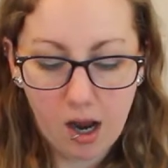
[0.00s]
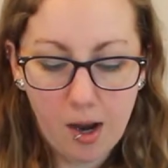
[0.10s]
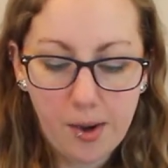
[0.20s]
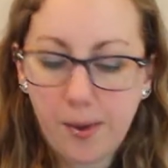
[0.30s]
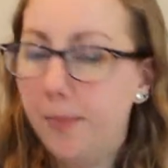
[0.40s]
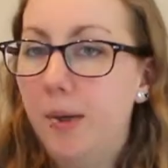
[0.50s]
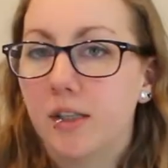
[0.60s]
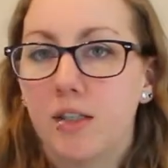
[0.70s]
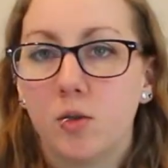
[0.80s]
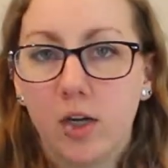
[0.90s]

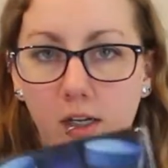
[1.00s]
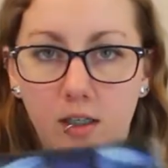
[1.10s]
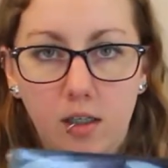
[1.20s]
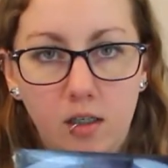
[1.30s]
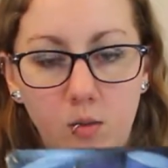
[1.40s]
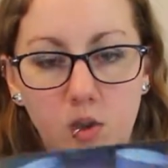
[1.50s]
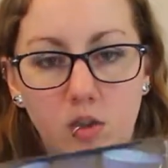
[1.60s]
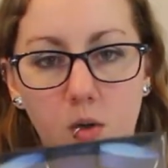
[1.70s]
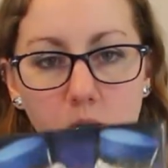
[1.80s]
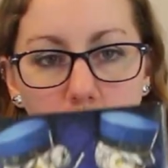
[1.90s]
Soundtrack, which
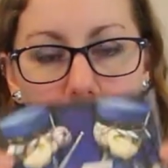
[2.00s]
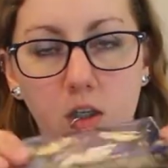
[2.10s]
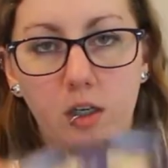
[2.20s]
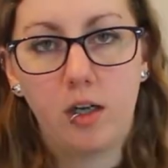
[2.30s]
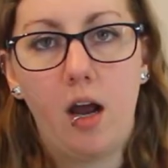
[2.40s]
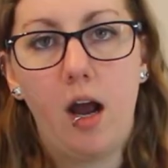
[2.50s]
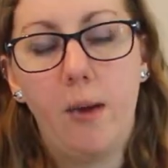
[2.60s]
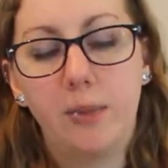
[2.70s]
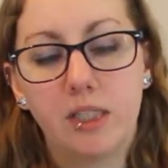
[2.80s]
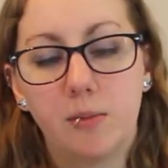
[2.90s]
is always really good.
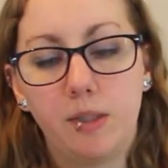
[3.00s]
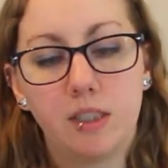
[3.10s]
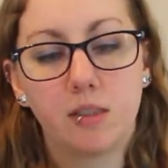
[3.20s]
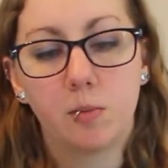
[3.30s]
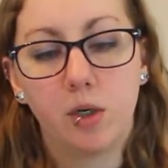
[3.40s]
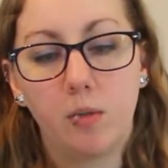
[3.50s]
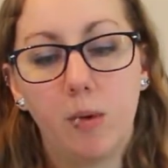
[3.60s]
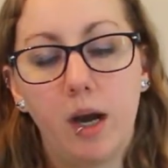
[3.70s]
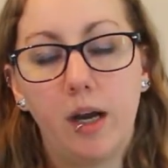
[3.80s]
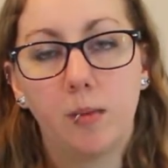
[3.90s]
Yet to be disappointed
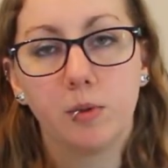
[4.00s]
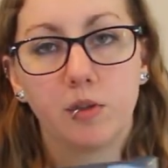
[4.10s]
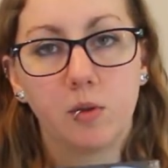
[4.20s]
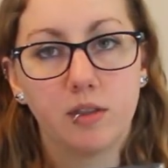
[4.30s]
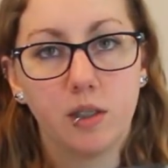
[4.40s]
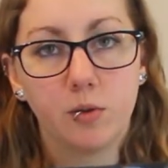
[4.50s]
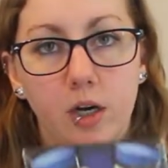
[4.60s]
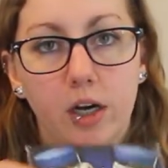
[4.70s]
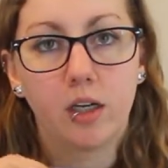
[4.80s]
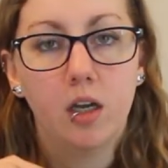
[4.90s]
by a Persona
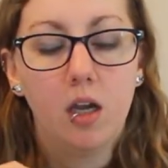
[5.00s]
soundtrack.